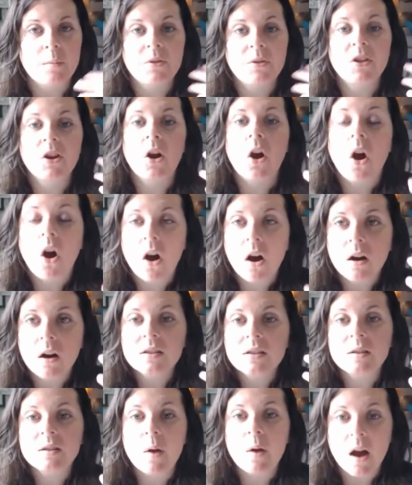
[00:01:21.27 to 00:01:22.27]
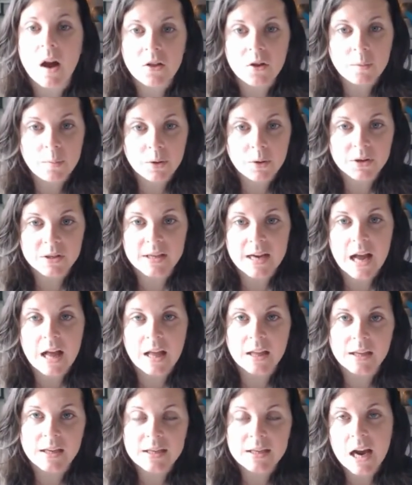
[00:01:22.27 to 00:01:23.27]
But there are some other
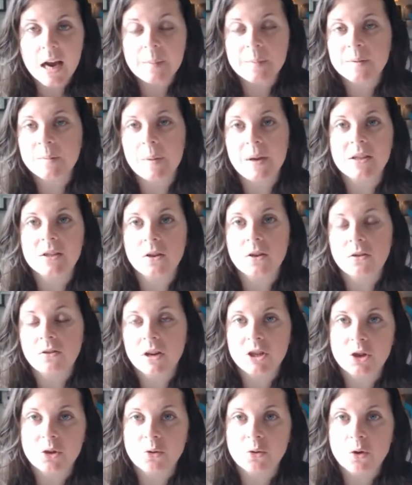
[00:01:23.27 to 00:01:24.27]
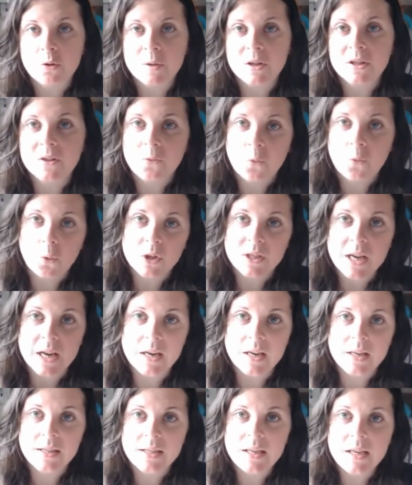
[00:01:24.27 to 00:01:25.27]
personality types based on Gretchen Rubin's 4
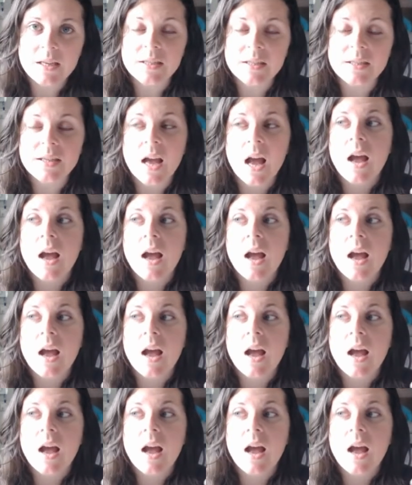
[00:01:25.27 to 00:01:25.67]
tendencies